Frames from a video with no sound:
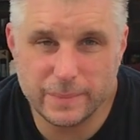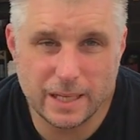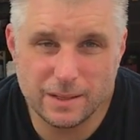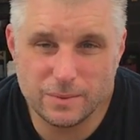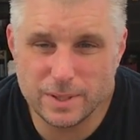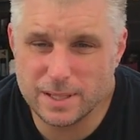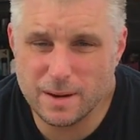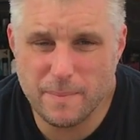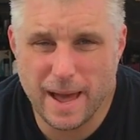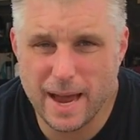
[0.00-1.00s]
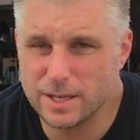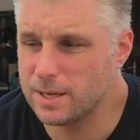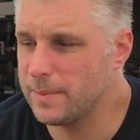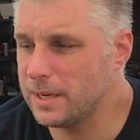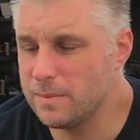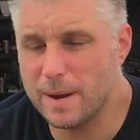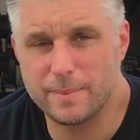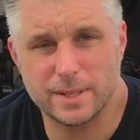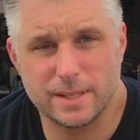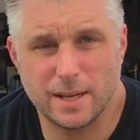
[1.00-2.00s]
You know, what's there to bash? I mean, you
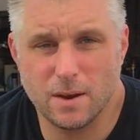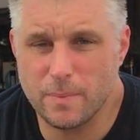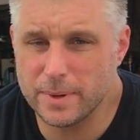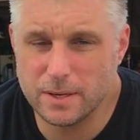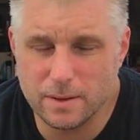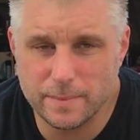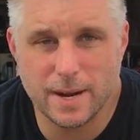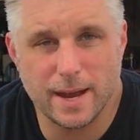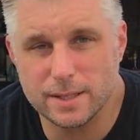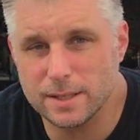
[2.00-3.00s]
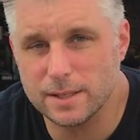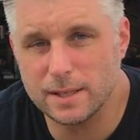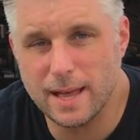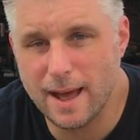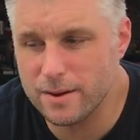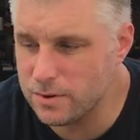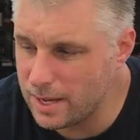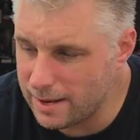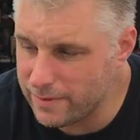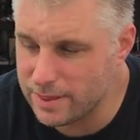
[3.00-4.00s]
pop this thing open, you're obnoxiously loud, you
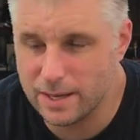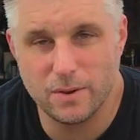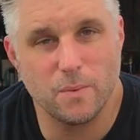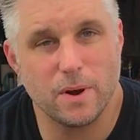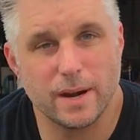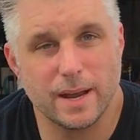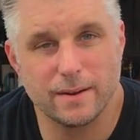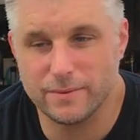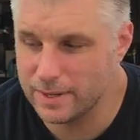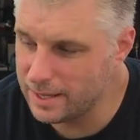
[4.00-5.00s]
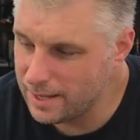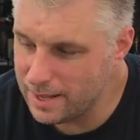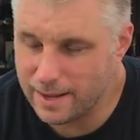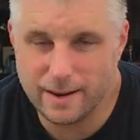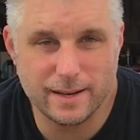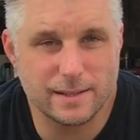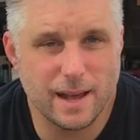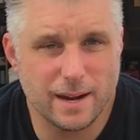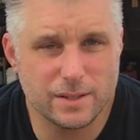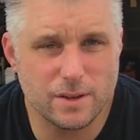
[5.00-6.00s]
get everything you want out of a nice
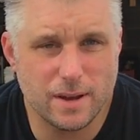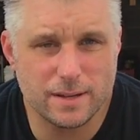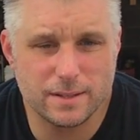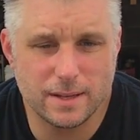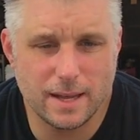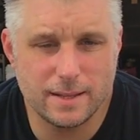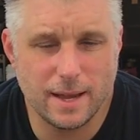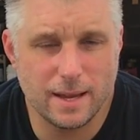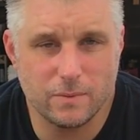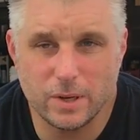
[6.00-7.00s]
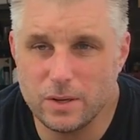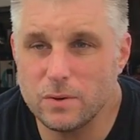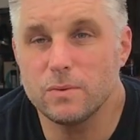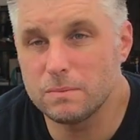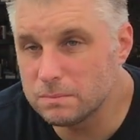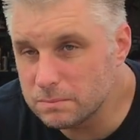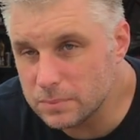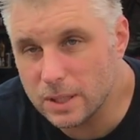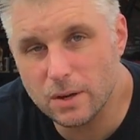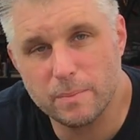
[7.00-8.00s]
loud exhaust, and then when you
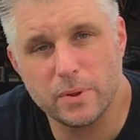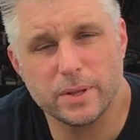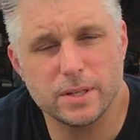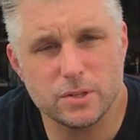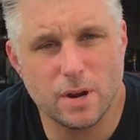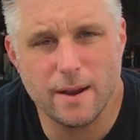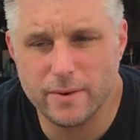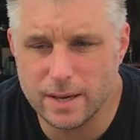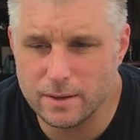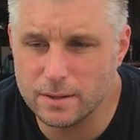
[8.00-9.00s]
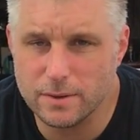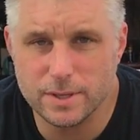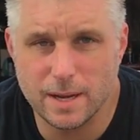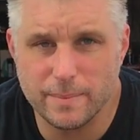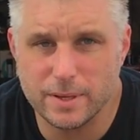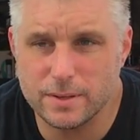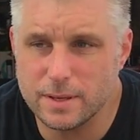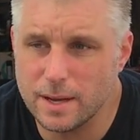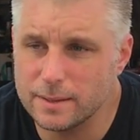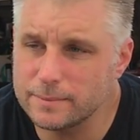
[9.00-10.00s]
go to pull in your driveway, you close it up and
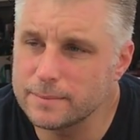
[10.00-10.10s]
you're done.